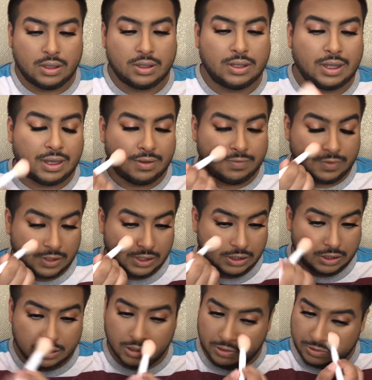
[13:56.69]
Yeah, I feel
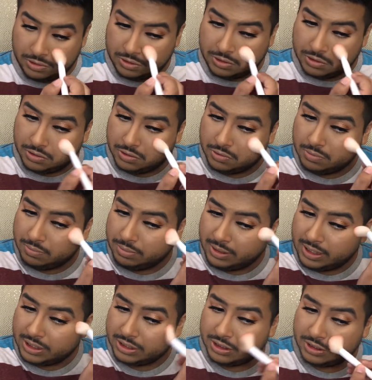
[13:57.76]
like those two
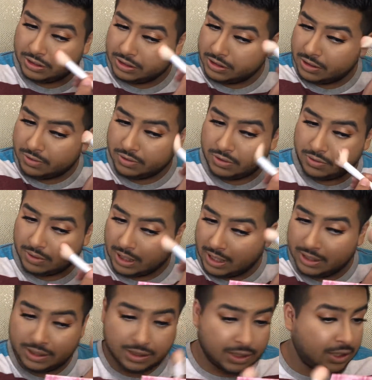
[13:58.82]
blushes don't do
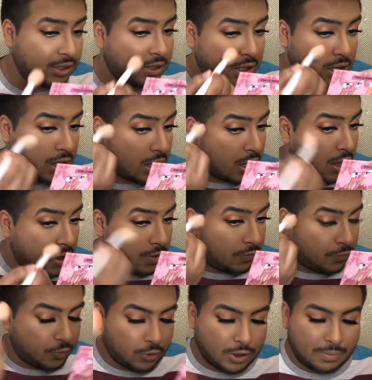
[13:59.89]
anything
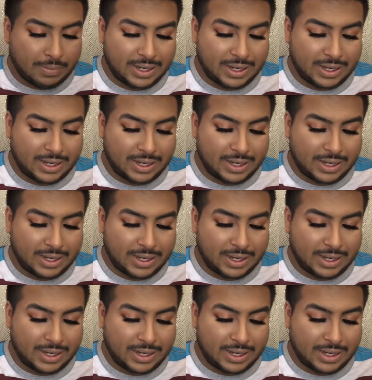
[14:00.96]
for my